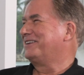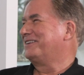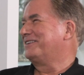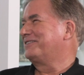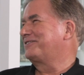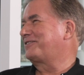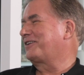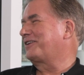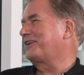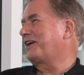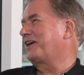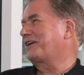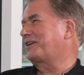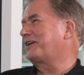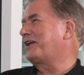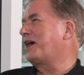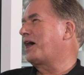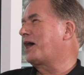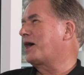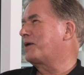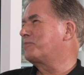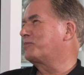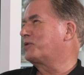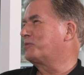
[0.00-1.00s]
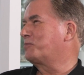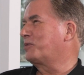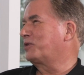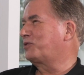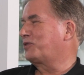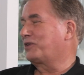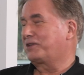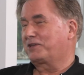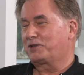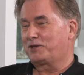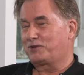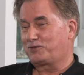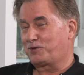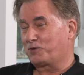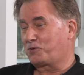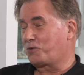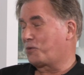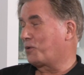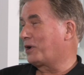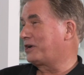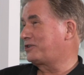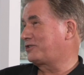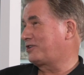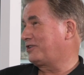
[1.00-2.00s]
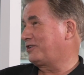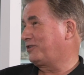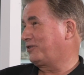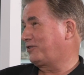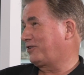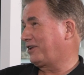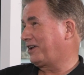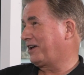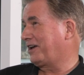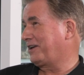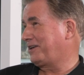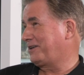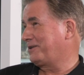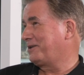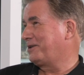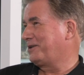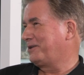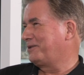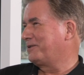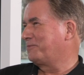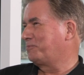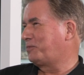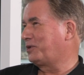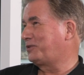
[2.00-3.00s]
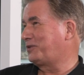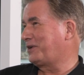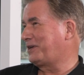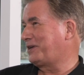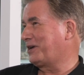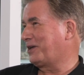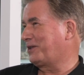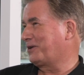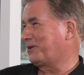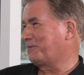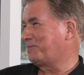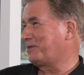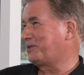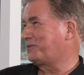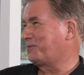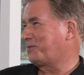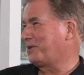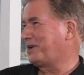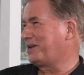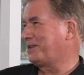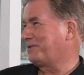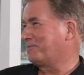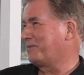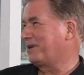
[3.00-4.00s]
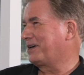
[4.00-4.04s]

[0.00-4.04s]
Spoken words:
so that I could hammer him with a list of questions that I put together between